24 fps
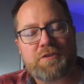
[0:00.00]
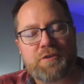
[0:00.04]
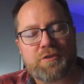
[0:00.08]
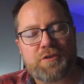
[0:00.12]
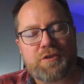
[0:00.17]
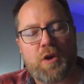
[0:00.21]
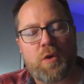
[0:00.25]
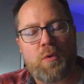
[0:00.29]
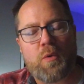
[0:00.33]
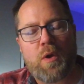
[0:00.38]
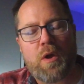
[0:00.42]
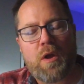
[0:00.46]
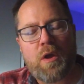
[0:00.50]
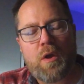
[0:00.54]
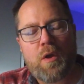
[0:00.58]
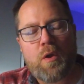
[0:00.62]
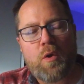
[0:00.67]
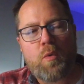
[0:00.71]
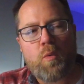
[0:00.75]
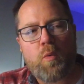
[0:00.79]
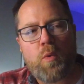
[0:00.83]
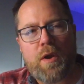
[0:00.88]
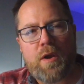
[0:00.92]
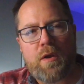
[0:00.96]
So
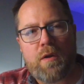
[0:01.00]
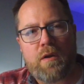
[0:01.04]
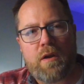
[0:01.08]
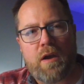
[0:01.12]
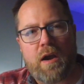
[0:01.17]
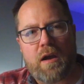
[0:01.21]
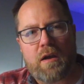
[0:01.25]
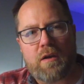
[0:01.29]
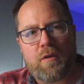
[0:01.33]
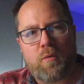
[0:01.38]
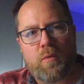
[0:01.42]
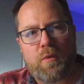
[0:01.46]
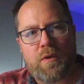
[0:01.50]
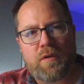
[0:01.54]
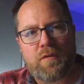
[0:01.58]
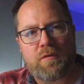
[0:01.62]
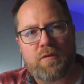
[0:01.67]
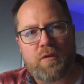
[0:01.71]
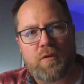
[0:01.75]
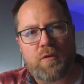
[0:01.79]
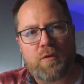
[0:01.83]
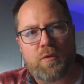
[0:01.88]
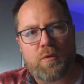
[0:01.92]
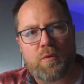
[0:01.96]
we're not going
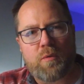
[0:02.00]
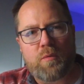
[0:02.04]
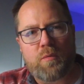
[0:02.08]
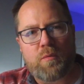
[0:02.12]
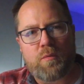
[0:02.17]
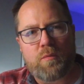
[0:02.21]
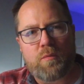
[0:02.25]
to,